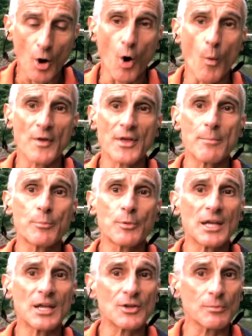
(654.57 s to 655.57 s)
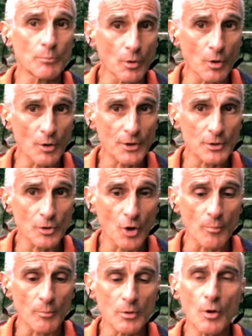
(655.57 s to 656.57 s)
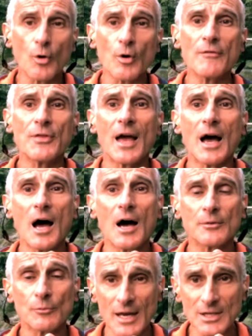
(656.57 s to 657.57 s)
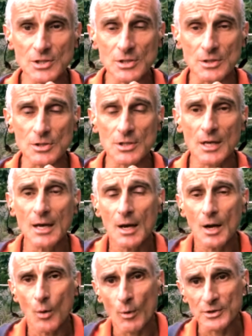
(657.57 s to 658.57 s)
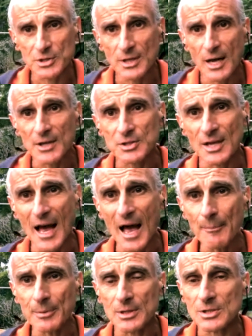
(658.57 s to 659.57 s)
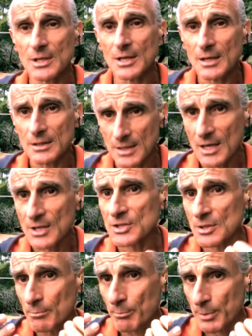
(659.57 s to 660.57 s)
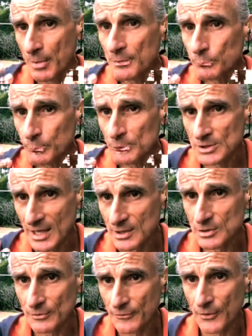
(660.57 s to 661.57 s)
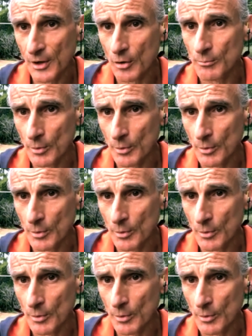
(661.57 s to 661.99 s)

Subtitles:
or where they breathe more than normal, or if their heart races, what starts to happen is, yes, blood will tend to flow